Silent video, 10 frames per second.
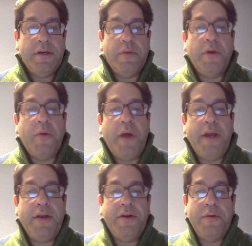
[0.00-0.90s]
What do I
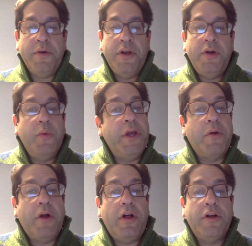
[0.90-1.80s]
know? We
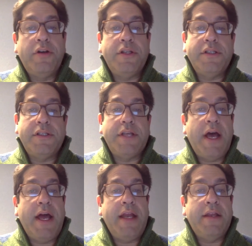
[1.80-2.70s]
are all good
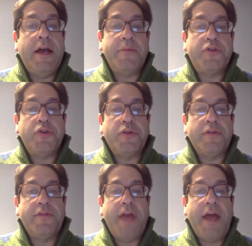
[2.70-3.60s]
inside. I'm sure
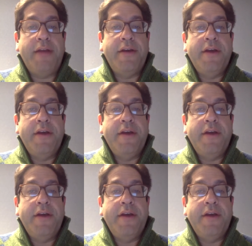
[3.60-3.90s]
of that.